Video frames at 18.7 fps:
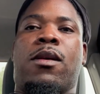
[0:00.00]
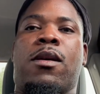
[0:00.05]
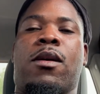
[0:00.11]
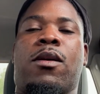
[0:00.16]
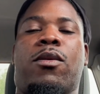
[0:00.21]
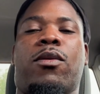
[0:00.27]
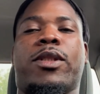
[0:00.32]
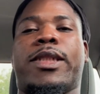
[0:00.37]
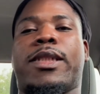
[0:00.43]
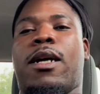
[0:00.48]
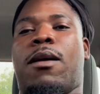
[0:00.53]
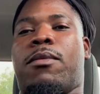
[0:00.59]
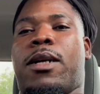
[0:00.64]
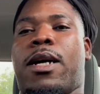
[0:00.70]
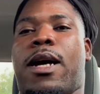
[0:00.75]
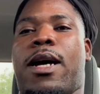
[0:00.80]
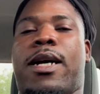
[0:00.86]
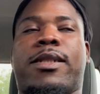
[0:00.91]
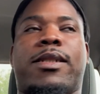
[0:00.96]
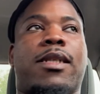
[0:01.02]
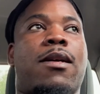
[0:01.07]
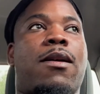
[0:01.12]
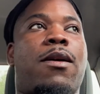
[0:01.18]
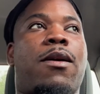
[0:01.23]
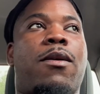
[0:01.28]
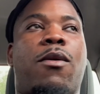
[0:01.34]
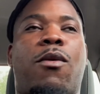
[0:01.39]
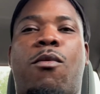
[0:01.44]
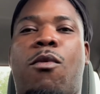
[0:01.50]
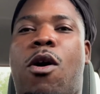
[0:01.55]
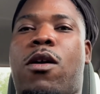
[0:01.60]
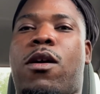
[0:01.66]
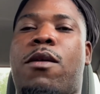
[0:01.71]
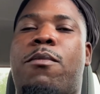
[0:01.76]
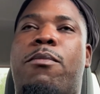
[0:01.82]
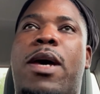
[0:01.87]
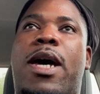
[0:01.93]
What's up, guys?
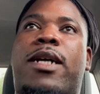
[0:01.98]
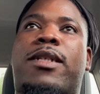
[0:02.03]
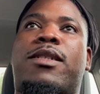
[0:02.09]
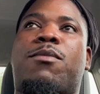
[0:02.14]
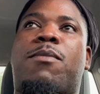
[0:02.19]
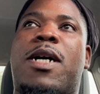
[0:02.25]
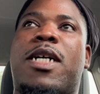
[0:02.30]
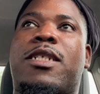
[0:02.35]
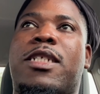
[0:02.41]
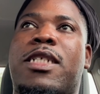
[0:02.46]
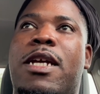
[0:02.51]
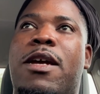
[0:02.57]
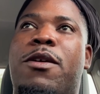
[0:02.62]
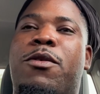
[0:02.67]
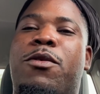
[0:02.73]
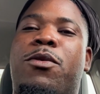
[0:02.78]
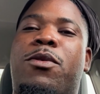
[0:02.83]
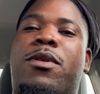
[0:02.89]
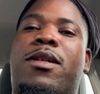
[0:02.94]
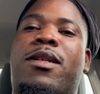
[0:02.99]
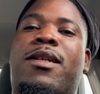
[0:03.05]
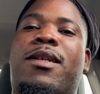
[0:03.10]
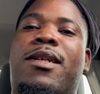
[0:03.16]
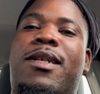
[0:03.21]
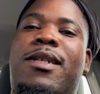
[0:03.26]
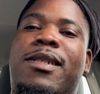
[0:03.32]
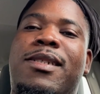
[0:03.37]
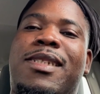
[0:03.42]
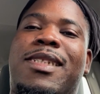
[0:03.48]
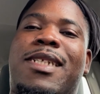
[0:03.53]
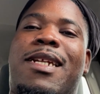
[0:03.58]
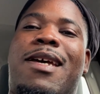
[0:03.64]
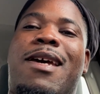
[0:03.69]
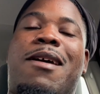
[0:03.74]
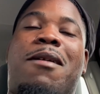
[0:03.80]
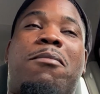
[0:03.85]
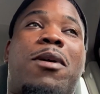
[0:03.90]
Welcome back to my channel.
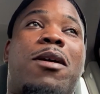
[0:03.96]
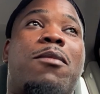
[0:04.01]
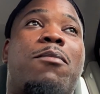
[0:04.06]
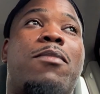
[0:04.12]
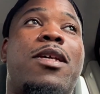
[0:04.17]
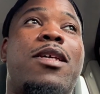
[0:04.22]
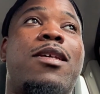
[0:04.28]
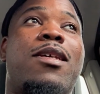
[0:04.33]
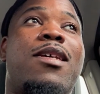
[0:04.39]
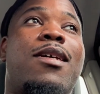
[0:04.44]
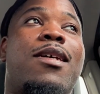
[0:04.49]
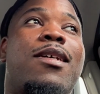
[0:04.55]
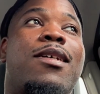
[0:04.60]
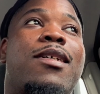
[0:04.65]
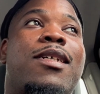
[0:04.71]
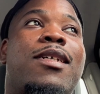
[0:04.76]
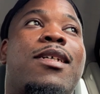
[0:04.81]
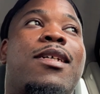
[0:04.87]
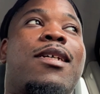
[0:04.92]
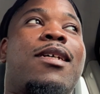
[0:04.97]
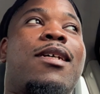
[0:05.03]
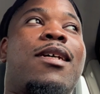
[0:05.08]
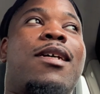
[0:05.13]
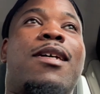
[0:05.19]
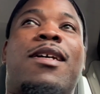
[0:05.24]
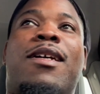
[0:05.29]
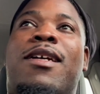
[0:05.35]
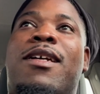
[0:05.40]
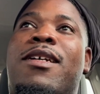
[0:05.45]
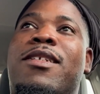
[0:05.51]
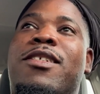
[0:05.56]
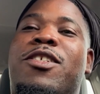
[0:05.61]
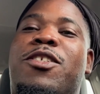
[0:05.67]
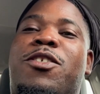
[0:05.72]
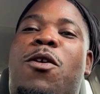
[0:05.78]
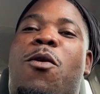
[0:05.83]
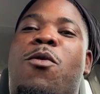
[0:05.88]
Today I'm going to be
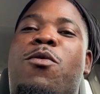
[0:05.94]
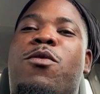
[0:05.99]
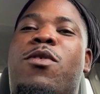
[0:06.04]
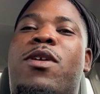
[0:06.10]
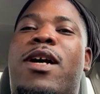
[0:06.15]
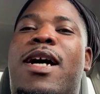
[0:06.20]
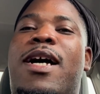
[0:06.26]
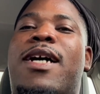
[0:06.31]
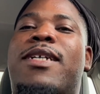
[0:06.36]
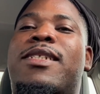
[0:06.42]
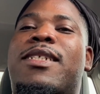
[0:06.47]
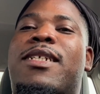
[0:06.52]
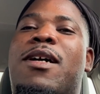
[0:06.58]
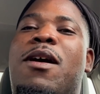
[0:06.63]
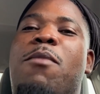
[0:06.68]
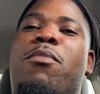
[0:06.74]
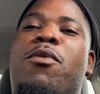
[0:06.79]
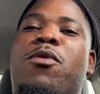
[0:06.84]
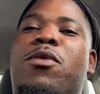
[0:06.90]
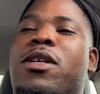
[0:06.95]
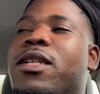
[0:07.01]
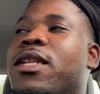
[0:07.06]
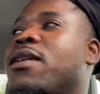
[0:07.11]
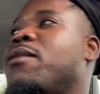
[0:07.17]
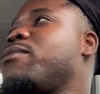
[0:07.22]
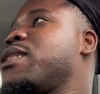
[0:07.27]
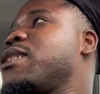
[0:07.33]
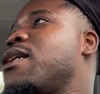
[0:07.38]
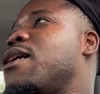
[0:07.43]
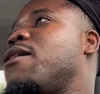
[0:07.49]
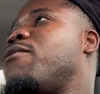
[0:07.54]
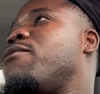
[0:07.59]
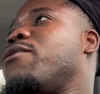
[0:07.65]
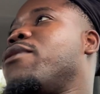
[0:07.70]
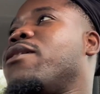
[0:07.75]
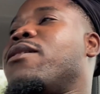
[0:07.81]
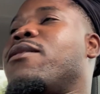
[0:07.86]
showing you guys a couple clips of
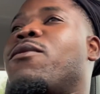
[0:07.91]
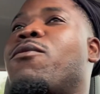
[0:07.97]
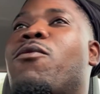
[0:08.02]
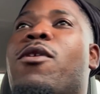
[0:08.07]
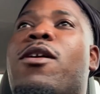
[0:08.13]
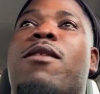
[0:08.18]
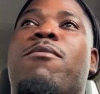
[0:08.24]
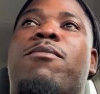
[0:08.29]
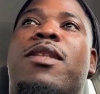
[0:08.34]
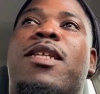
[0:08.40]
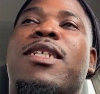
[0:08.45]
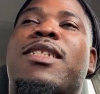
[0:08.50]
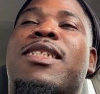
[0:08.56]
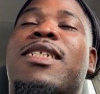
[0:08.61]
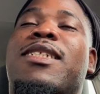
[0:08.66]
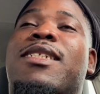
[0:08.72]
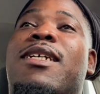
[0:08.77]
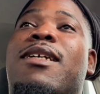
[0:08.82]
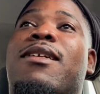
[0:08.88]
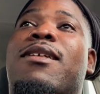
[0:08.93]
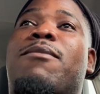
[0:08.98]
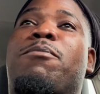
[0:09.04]
this is a